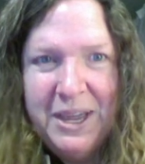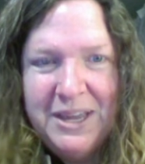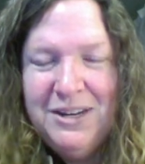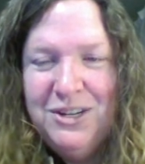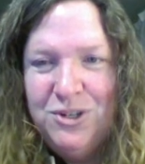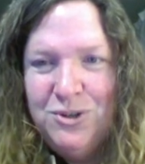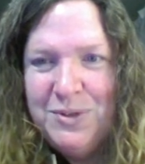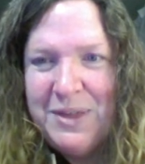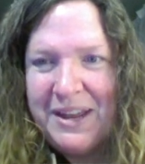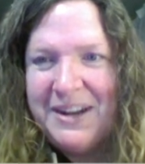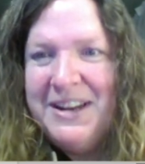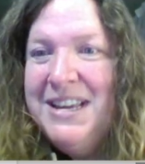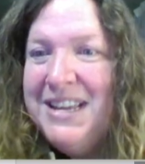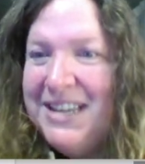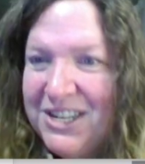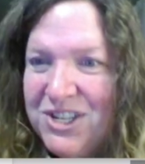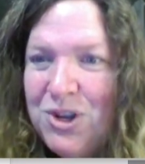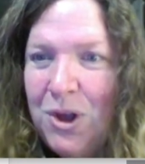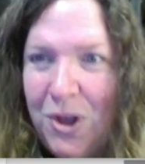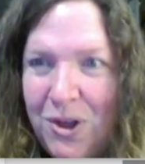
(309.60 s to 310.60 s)
It's okay to
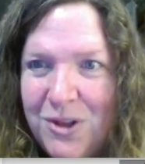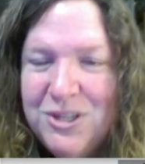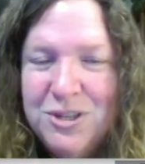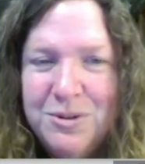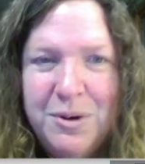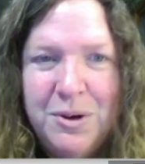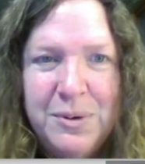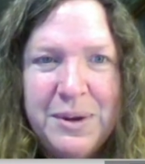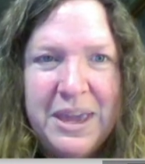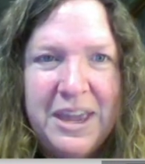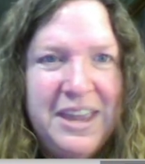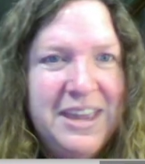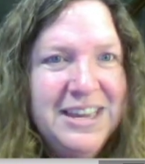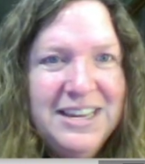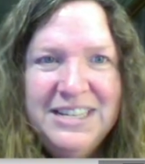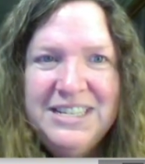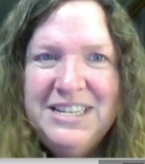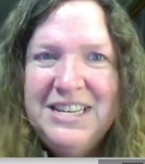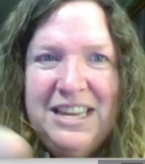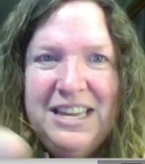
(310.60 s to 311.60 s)
do that. It's also
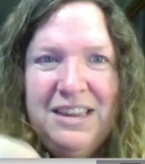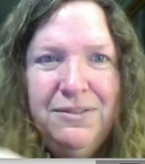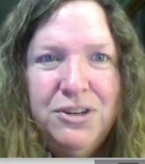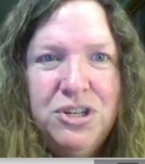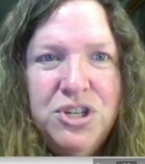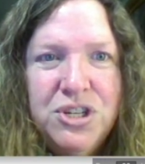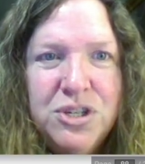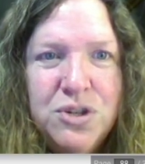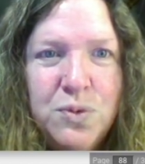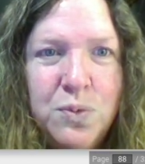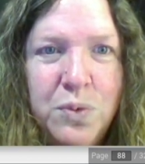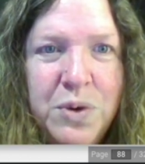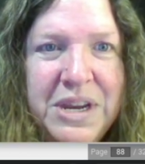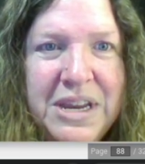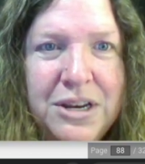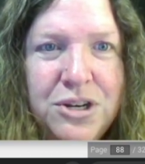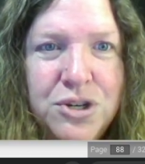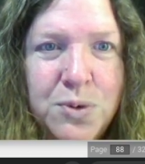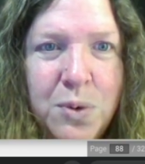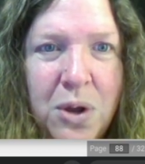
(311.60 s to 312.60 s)
okay to even
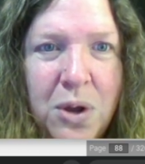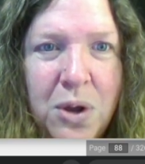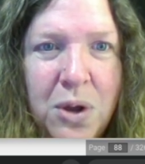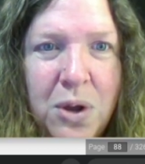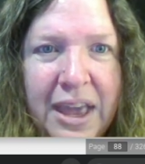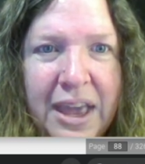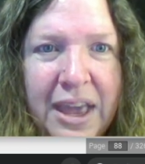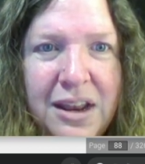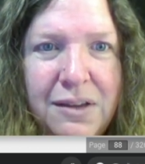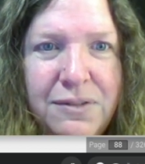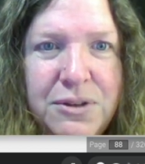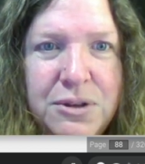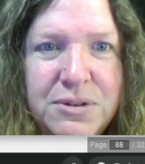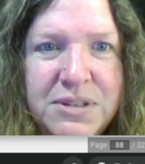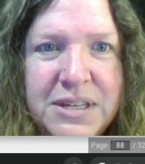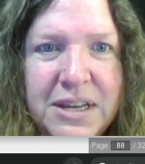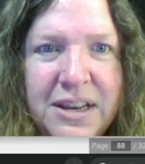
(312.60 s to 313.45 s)
just redraw it.